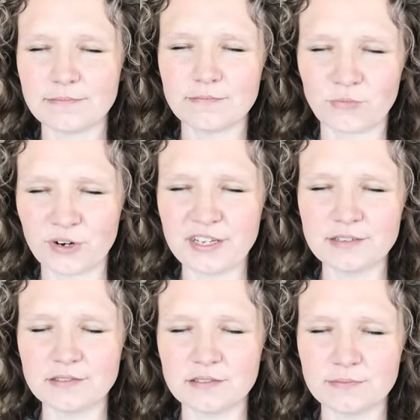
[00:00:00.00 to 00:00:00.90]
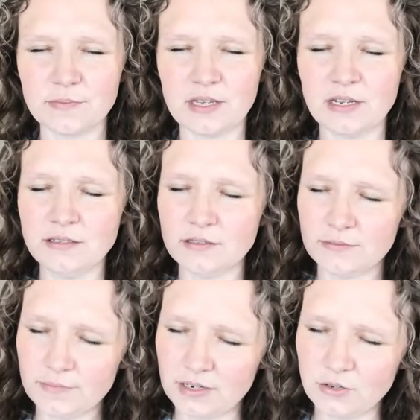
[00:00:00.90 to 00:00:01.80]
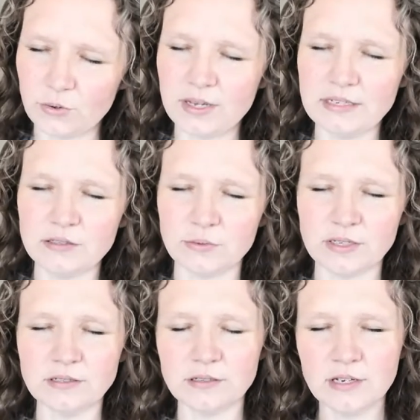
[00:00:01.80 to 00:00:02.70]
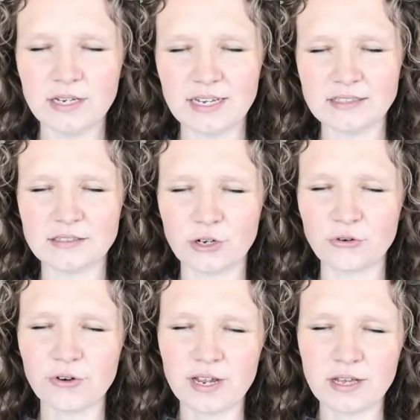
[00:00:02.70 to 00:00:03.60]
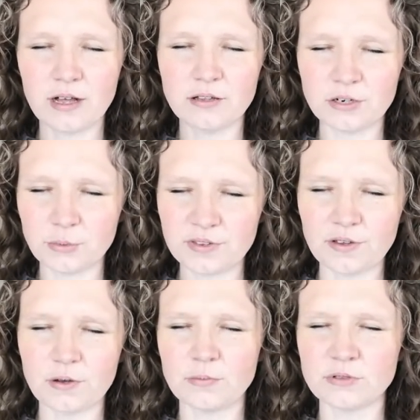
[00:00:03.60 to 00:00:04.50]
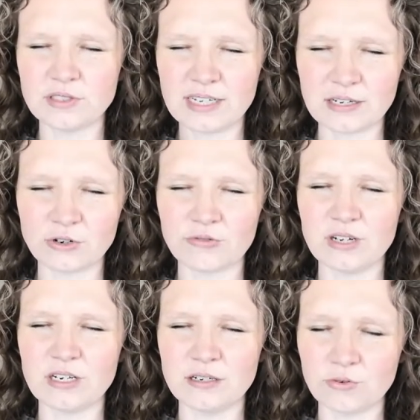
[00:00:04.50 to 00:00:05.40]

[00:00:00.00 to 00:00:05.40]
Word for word: rings in it, and you go into it. It's a gray color with almost like a green